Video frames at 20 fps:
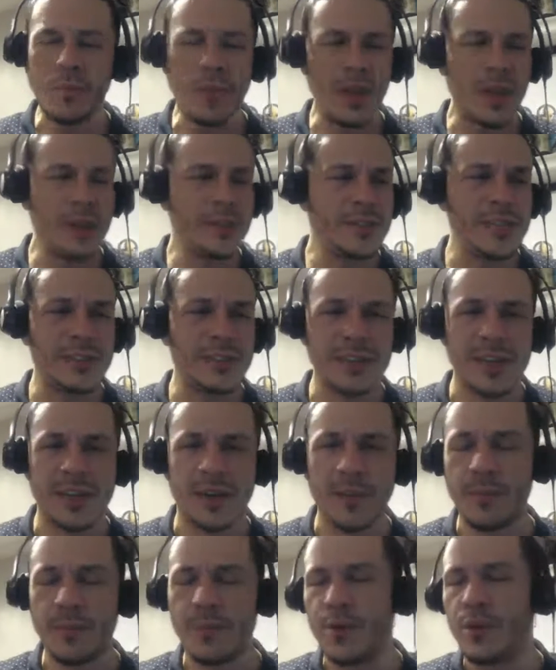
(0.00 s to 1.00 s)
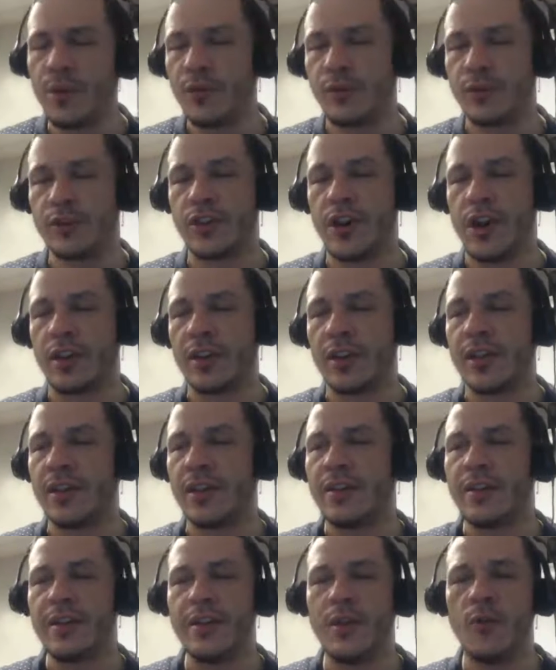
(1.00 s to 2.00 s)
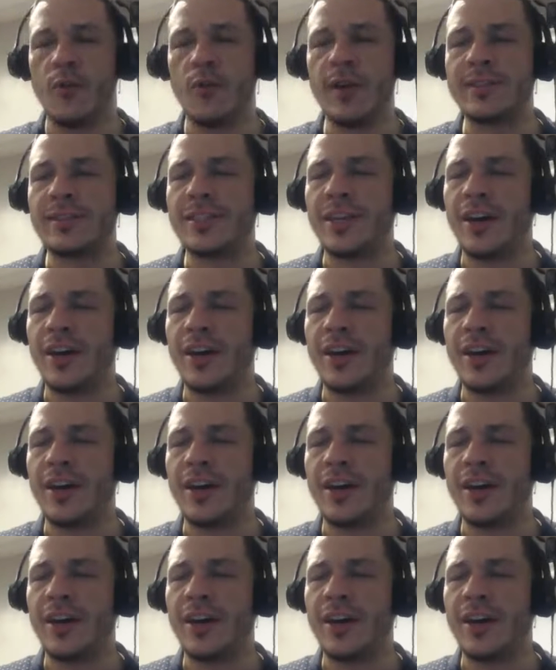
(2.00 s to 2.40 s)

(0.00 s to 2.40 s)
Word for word: It tasted like a beautiful chocolate with